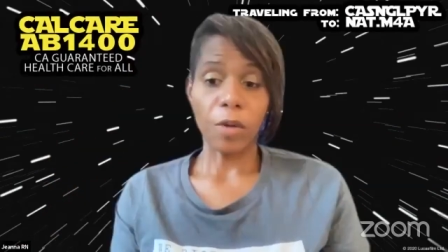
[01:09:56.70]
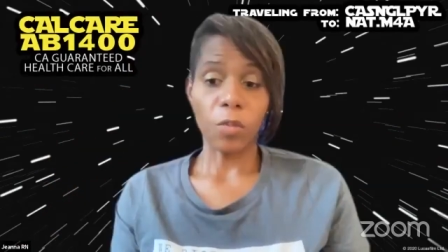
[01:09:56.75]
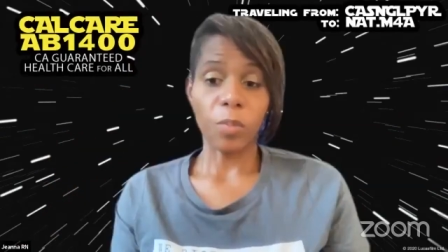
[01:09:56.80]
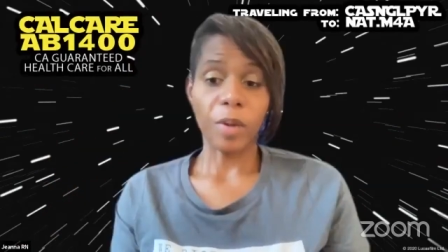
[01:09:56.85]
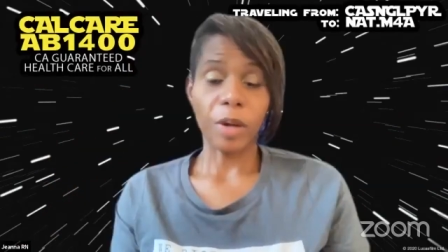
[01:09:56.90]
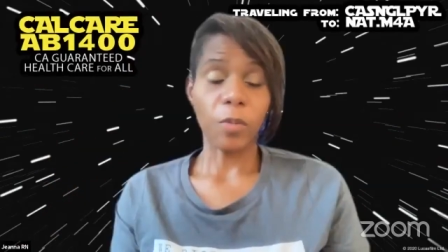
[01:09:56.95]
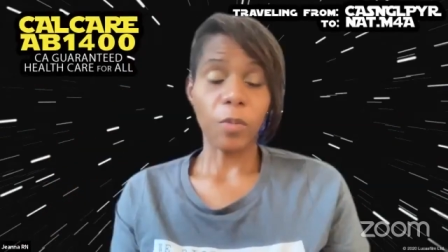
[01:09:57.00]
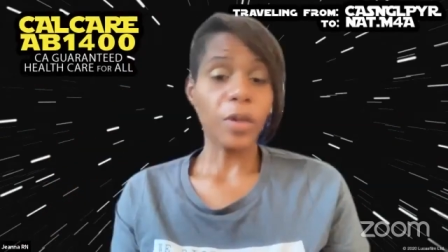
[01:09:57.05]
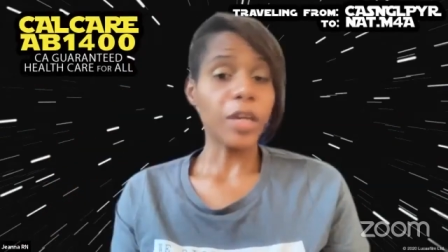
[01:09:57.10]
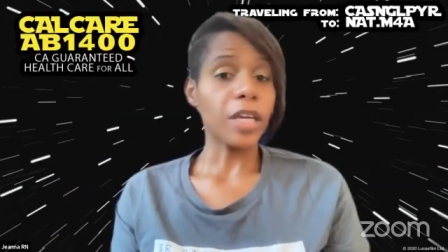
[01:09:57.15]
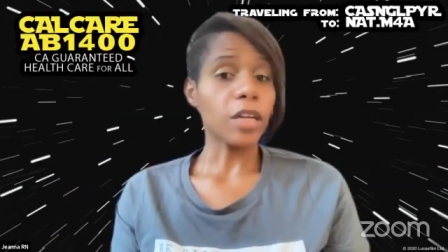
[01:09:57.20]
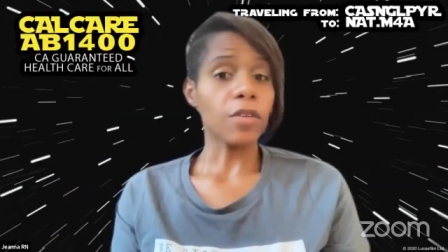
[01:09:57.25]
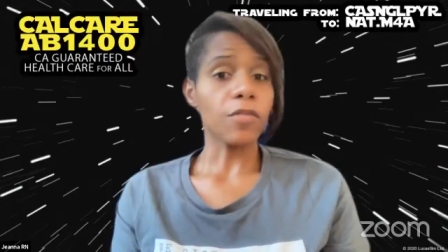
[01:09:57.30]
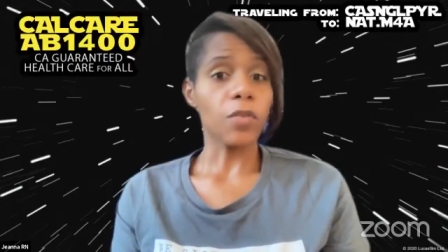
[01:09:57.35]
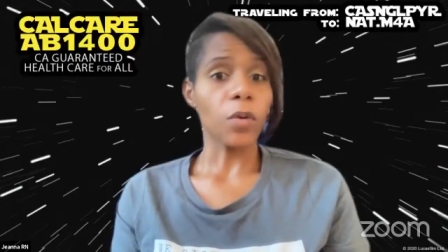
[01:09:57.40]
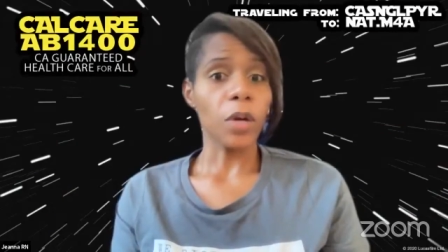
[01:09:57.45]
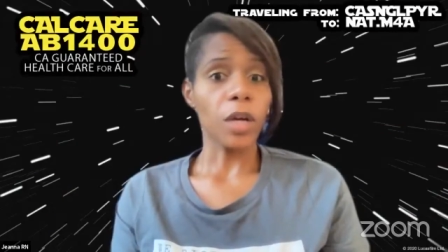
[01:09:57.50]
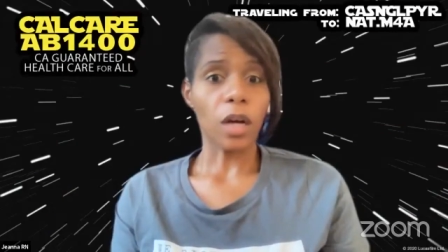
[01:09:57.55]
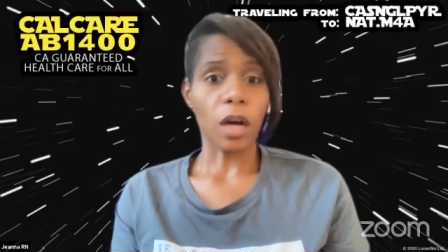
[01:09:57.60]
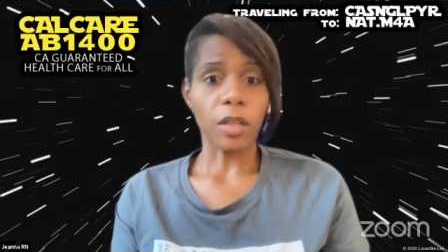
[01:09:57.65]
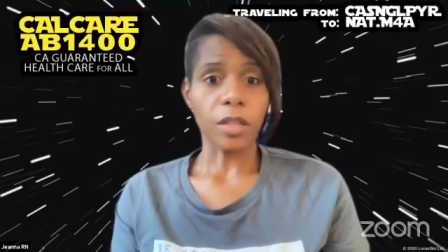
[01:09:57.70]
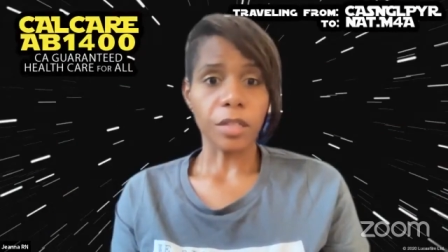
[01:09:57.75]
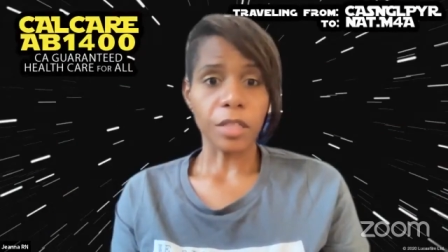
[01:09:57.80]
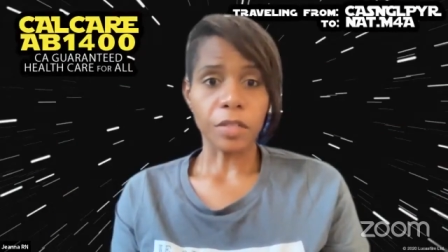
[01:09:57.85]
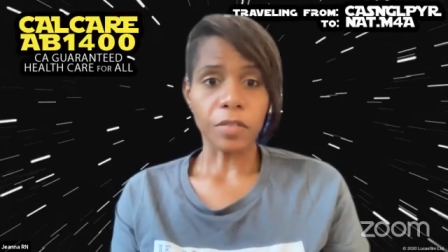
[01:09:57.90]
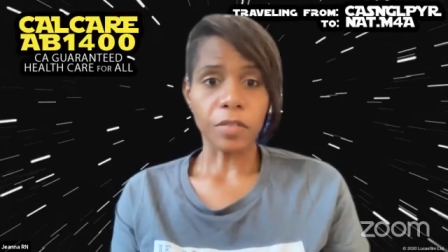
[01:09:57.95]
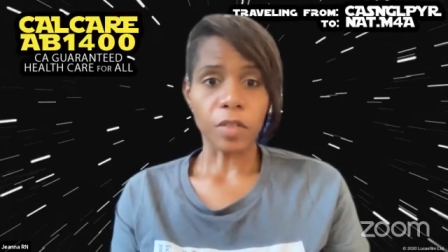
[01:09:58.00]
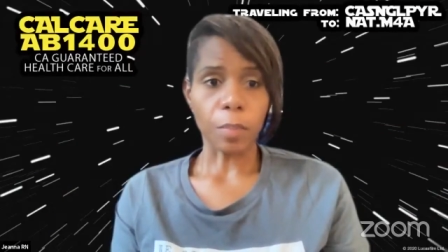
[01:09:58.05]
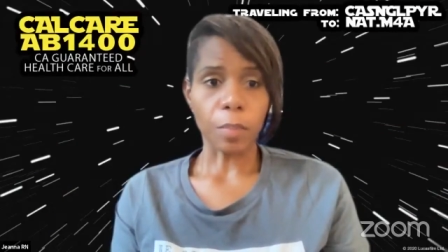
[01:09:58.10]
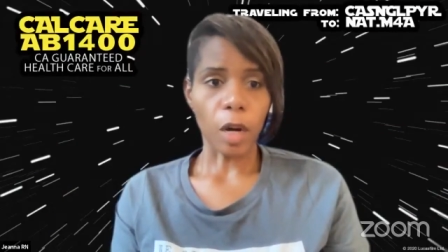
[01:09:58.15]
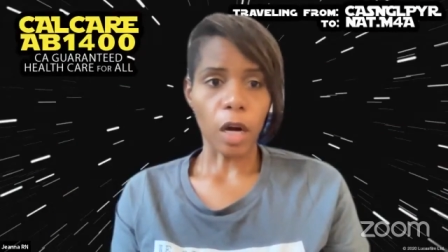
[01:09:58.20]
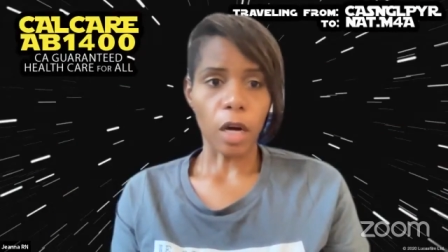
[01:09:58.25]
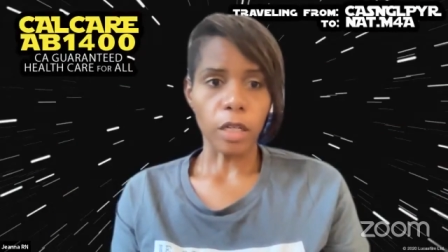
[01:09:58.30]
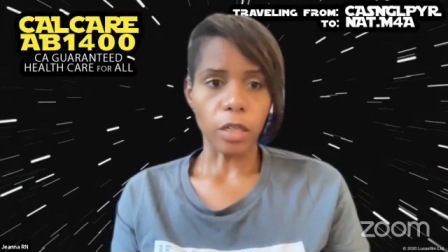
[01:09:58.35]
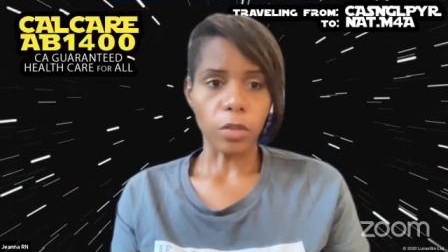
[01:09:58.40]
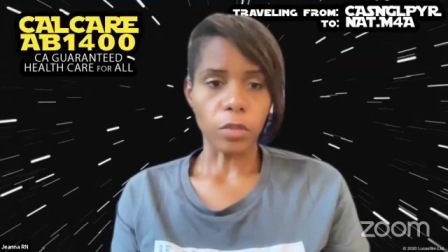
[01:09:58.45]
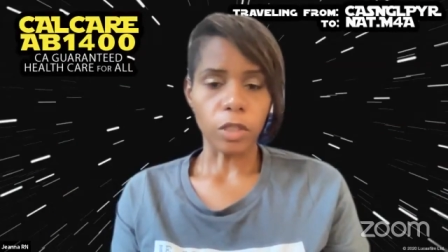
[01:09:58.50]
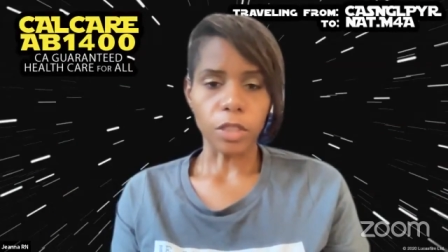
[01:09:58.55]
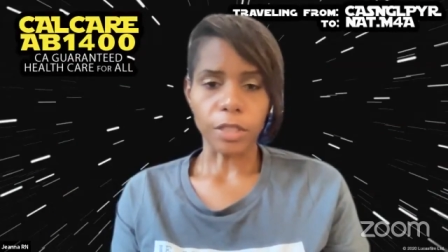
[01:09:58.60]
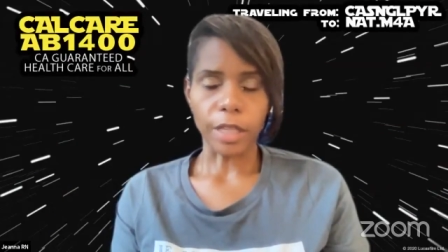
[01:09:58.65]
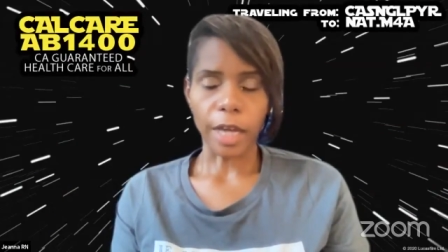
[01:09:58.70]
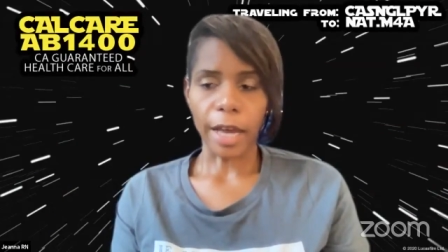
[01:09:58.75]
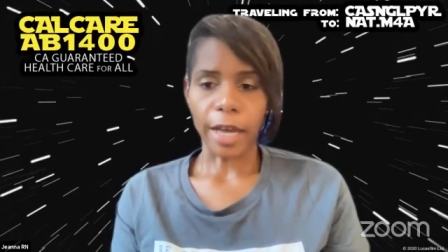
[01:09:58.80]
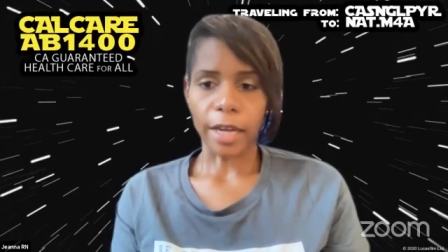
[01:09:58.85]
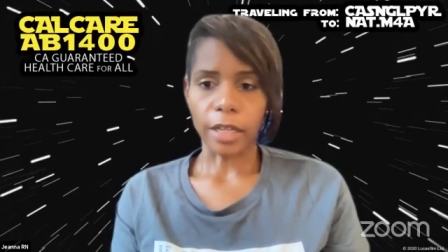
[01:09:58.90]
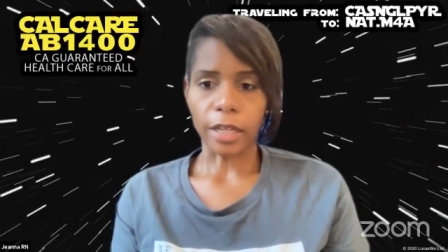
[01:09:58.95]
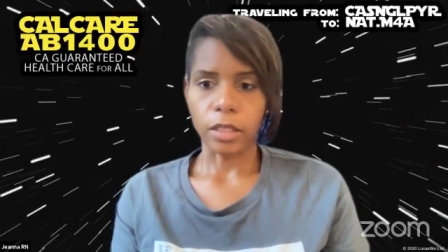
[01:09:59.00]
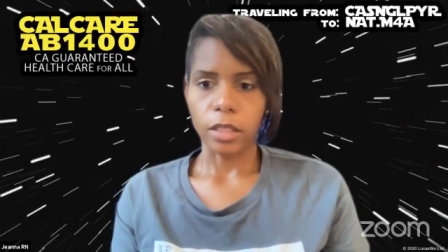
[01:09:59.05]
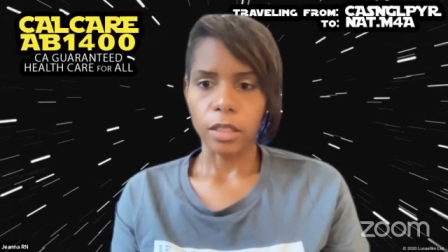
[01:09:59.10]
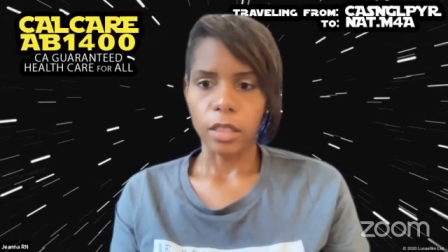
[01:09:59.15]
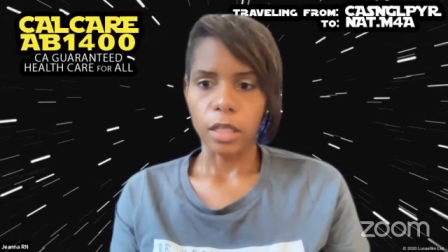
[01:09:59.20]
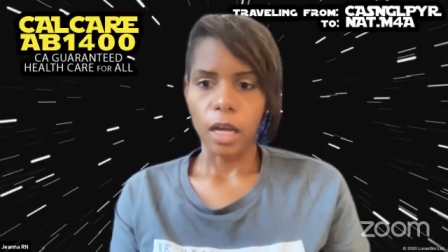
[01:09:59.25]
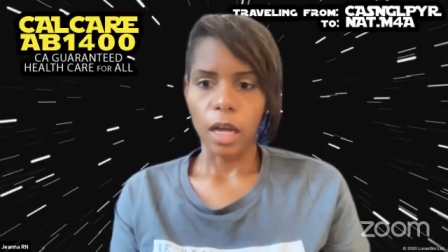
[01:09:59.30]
but we can avoid all this if the party would just act